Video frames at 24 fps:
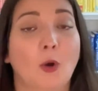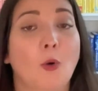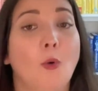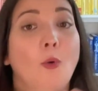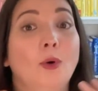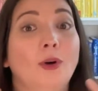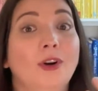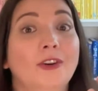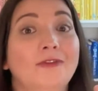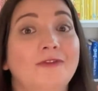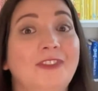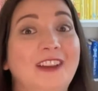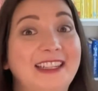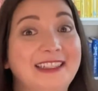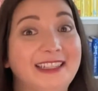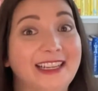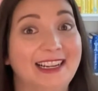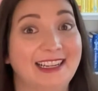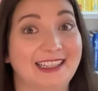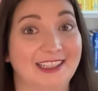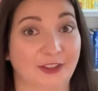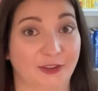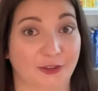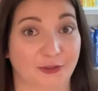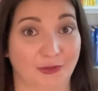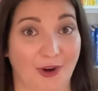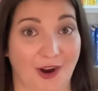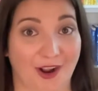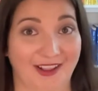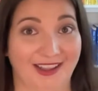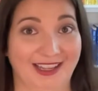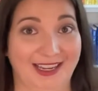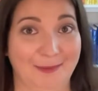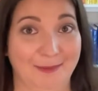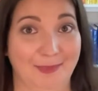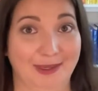or fixing a
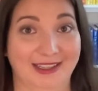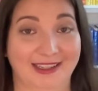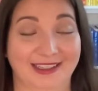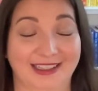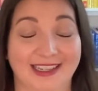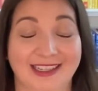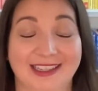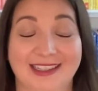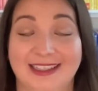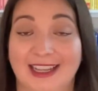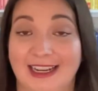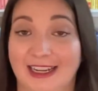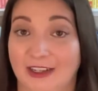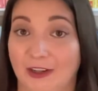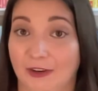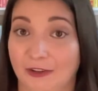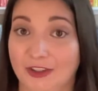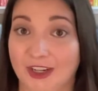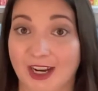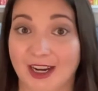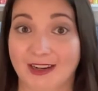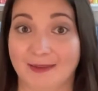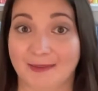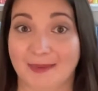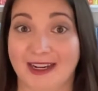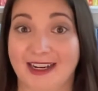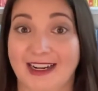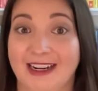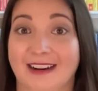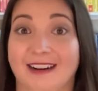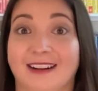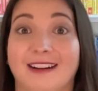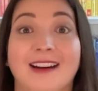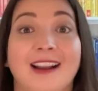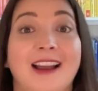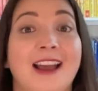struggling business, like no judgment
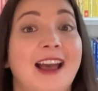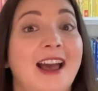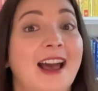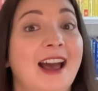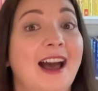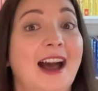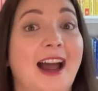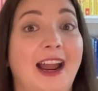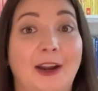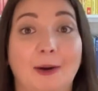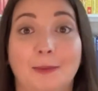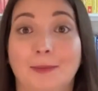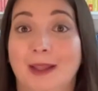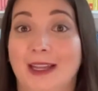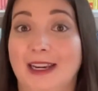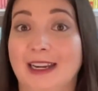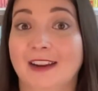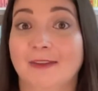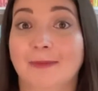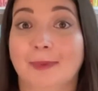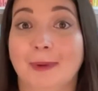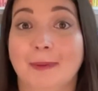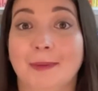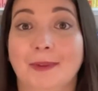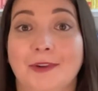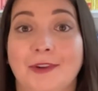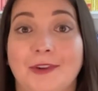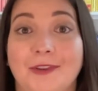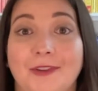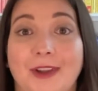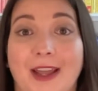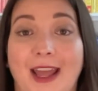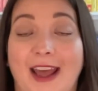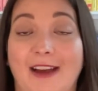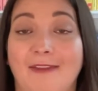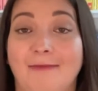here. I know plenty of people
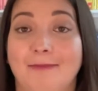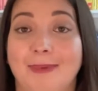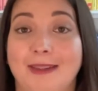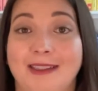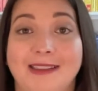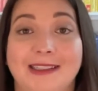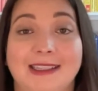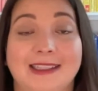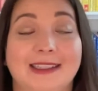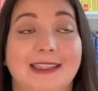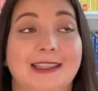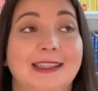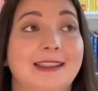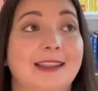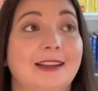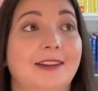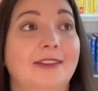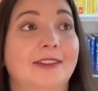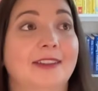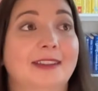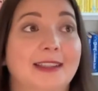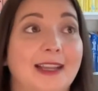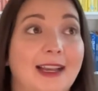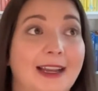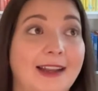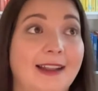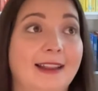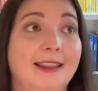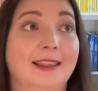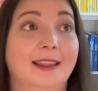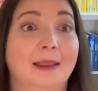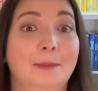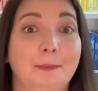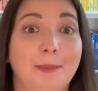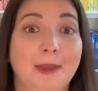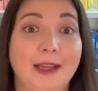who have businesses that are just kind
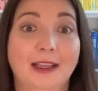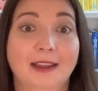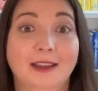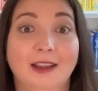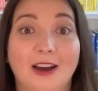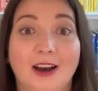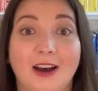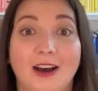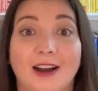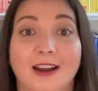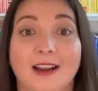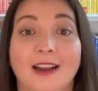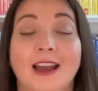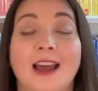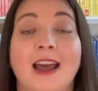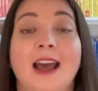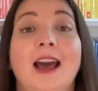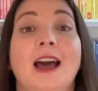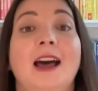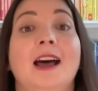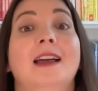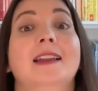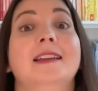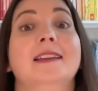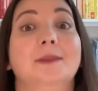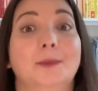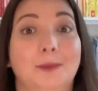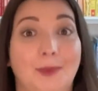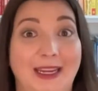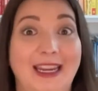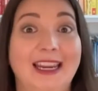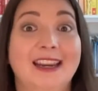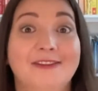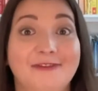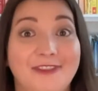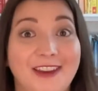of limping along.
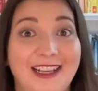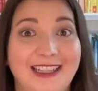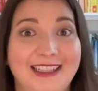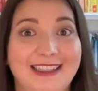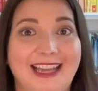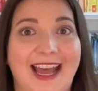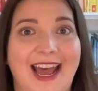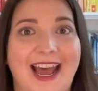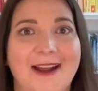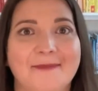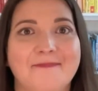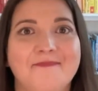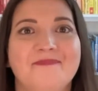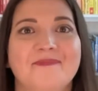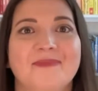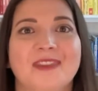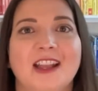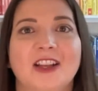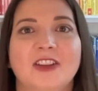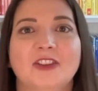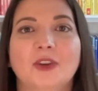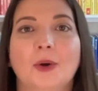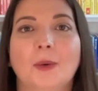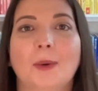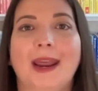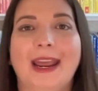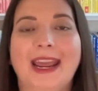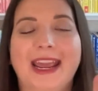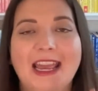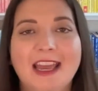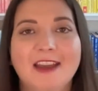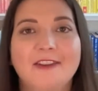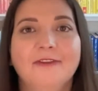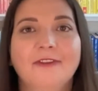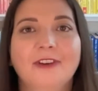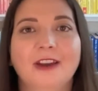We can fix that. So
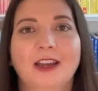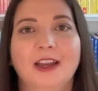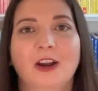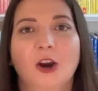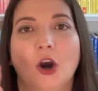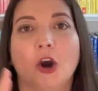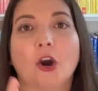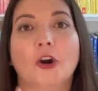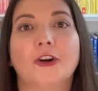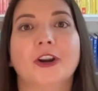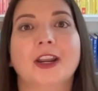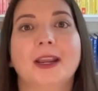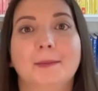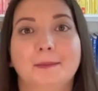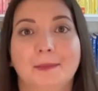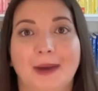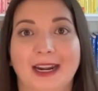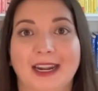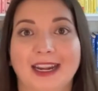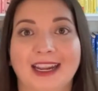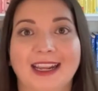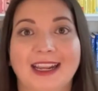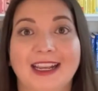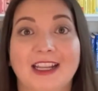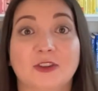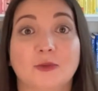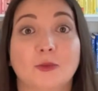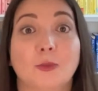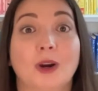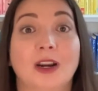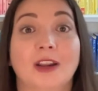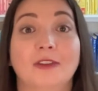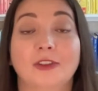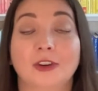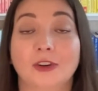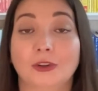if earning money is
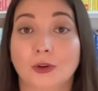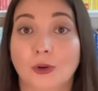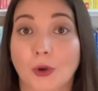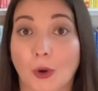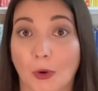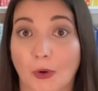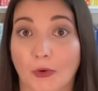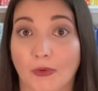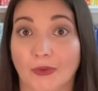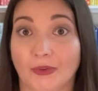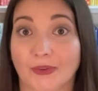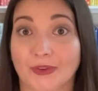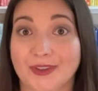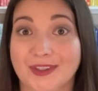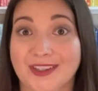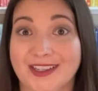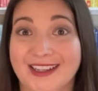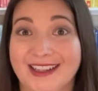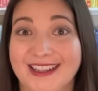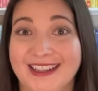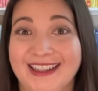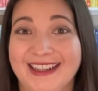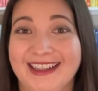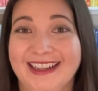one of your goals,